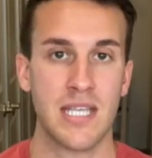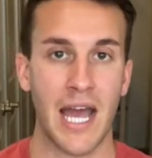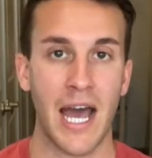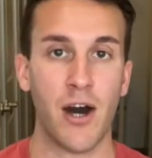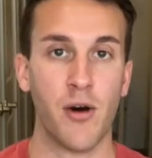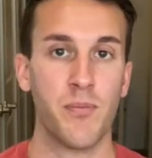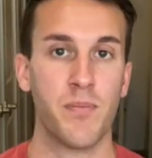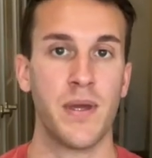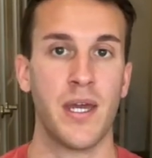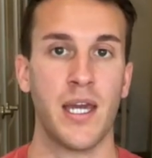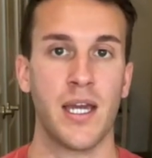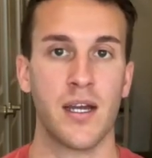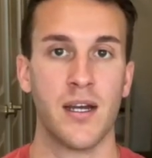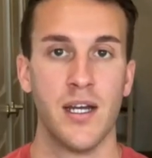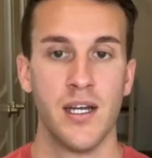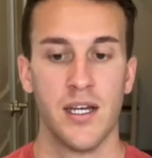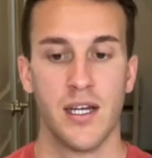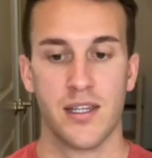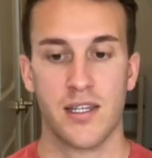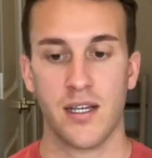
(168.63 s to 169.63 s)
helping
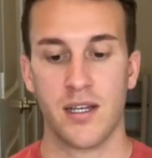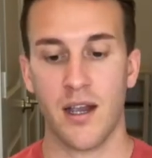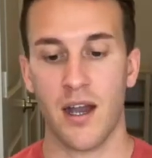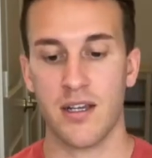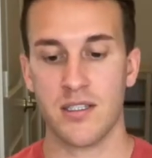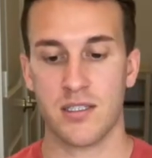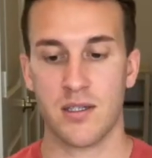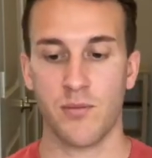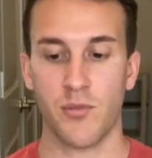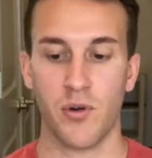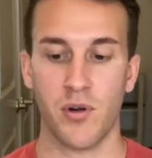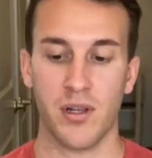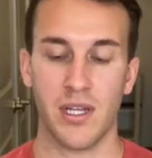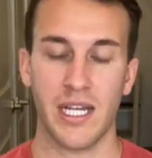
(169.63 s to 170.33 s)
the customer,